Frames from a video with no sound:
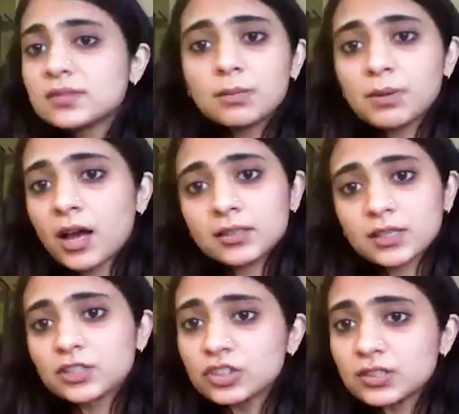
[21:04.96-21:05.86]
tea
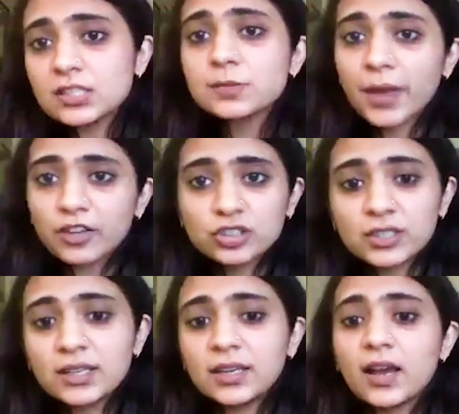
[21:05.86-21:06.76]
plantations,
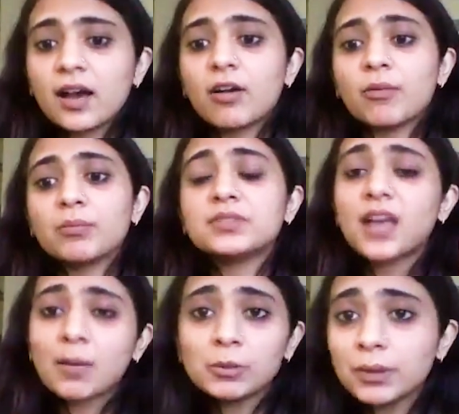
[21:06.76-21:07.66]
especially um,
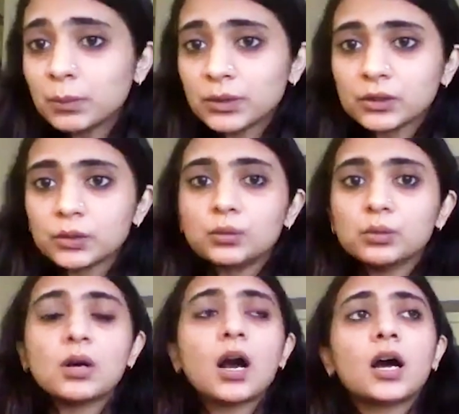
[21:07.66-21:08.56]
Tamil people who
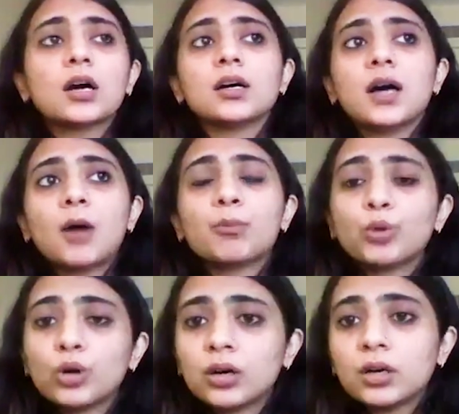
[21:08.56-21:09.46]
uh, are
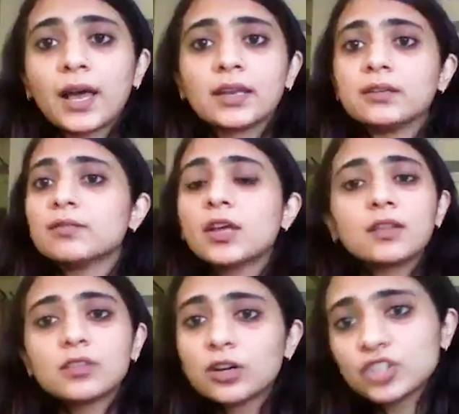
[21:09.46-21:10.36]
poor and
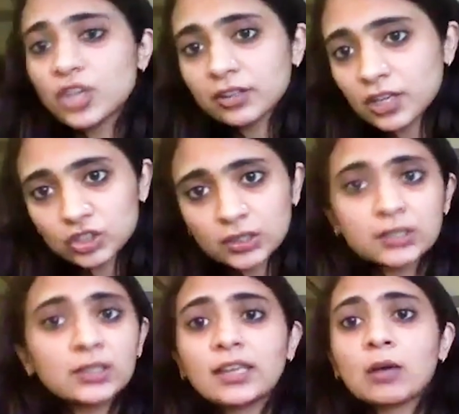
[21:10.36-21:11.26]
third generation
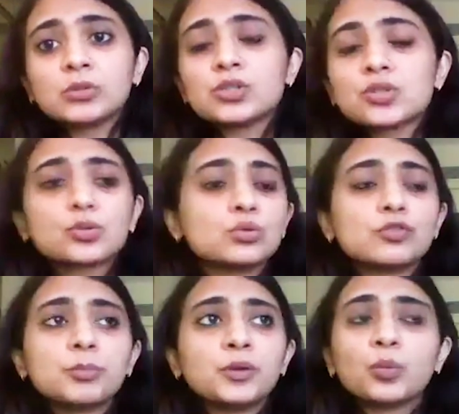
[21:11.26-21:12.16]
Indian Tamils
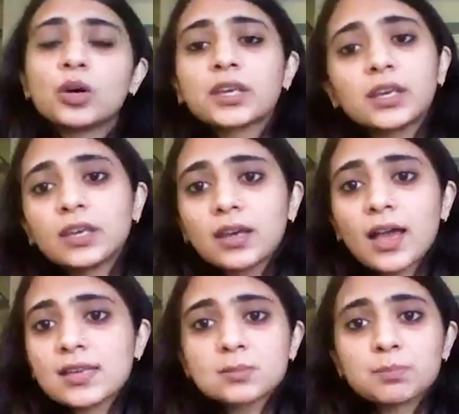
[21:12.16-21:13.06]
who've been working
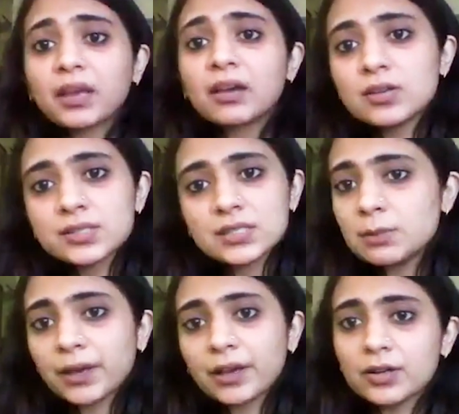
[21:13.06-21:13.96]
as pickers,
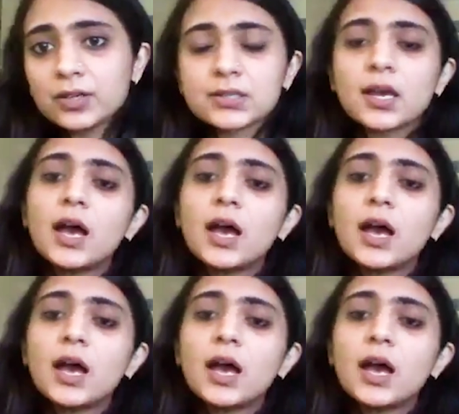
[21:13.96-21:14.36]
tea pickers